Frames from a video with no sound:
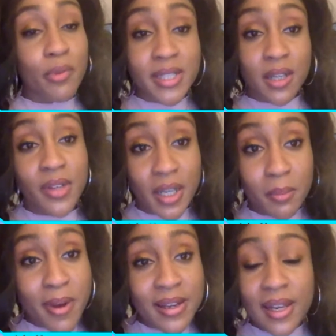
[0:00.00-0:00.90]
the risk of
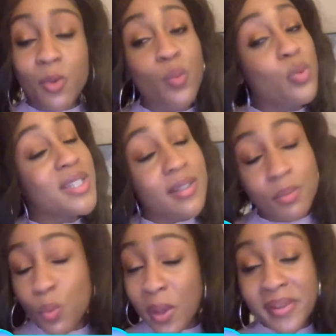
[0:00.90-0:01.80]
getting pregnant, and
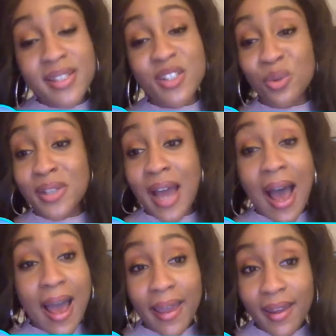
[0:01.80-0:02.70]
women still
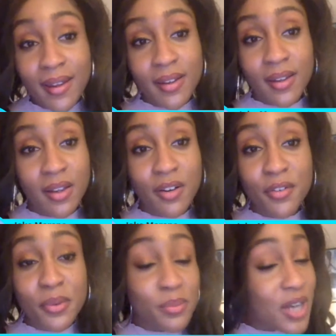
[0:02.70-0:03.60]
die
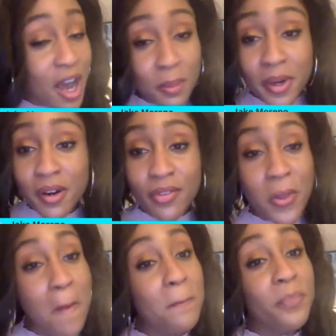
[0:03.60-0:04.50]
from childbirth.
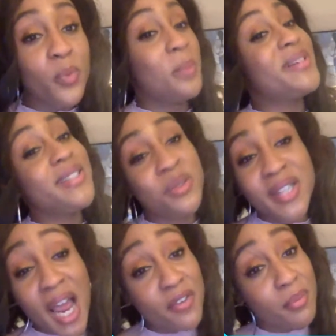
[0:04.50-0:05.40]
Women still
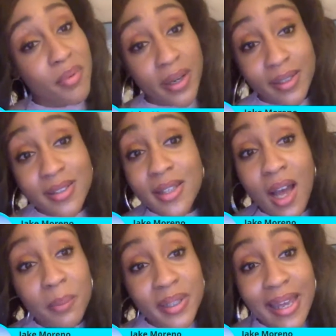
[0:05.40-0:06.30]
die from pregnancy
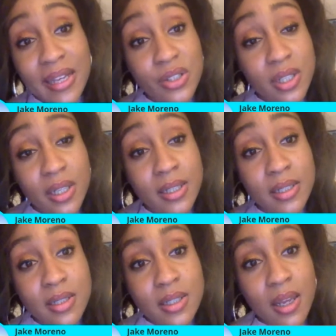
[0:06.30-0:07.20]

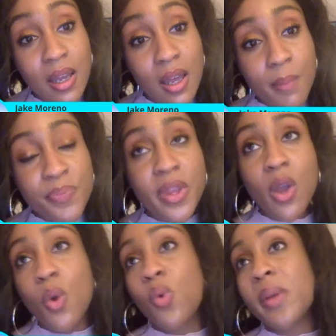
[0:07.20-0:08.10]
complications.
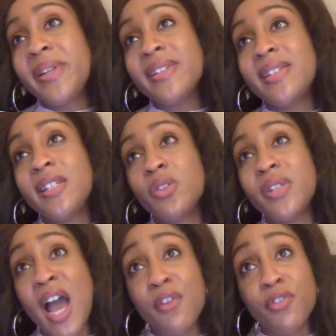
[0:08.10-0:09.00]
Women still
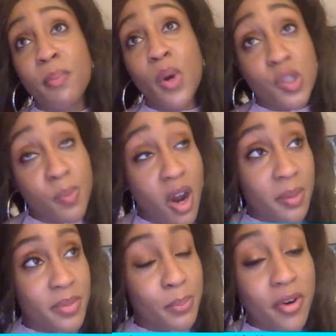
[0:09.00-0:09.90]
die from postpartum
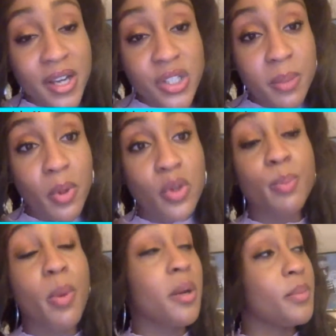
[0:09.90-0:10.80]
depression.
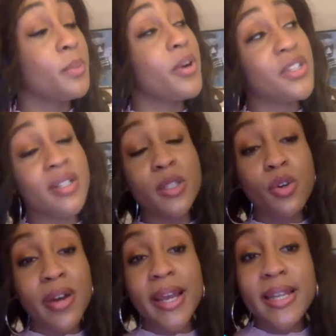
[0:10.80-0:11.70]
Postpartum depression is
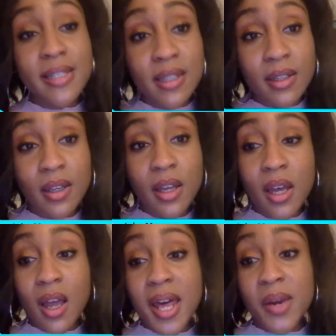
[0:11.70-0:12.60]
crazy.
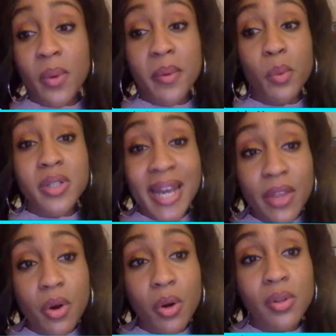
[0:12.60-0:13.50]
A lot of women will take
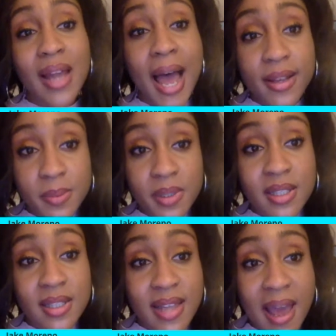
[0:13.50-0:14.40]
their own lives because
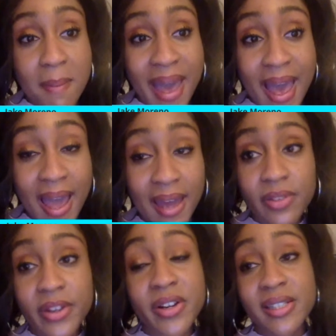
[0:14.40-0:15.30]
it's that bad, and
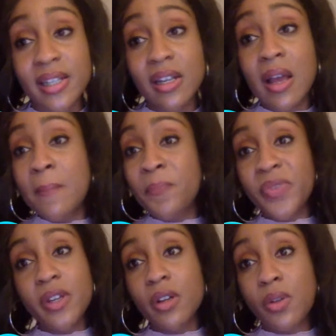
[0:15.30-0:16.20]
there isn't,
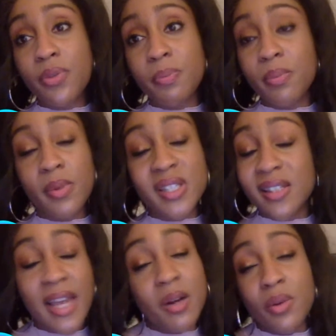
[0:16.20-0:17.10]

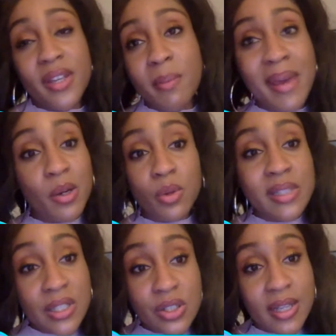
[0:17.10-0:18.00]
they don't get the medical
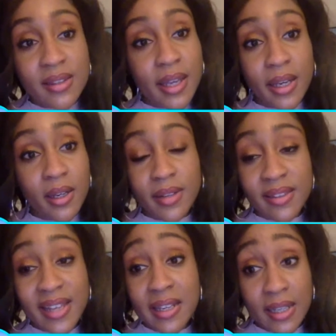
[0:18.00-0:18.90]
attention that
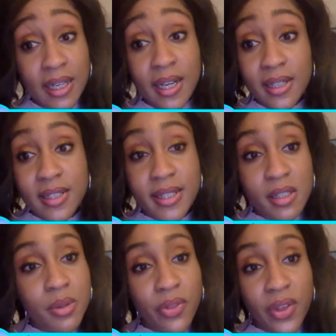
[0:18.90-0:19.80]
they need to deal
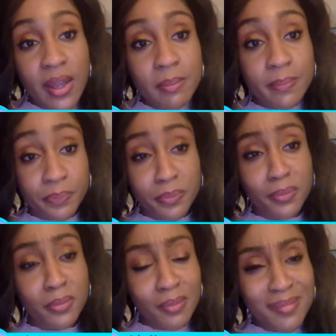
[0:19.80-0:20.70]
with it.
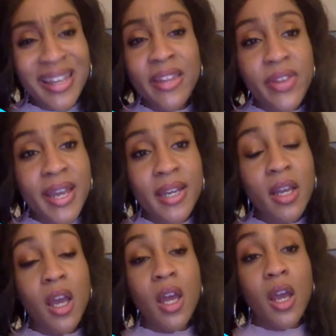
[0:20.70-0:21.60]
And then
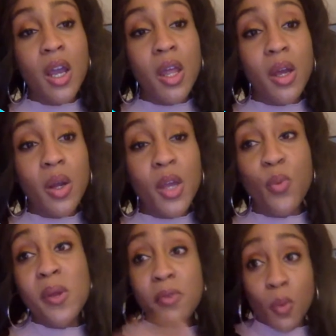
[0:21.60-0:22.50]
if
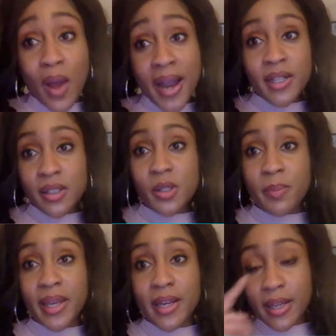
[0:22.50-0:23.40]
we rewind a little
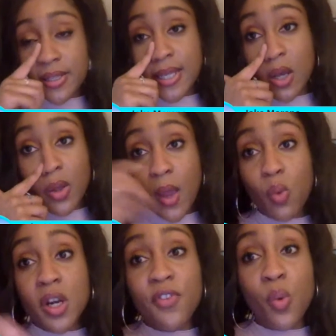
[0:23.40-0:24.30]
bit and say, okay,
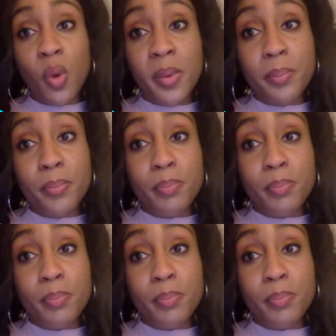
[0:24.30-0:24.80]
what if a woman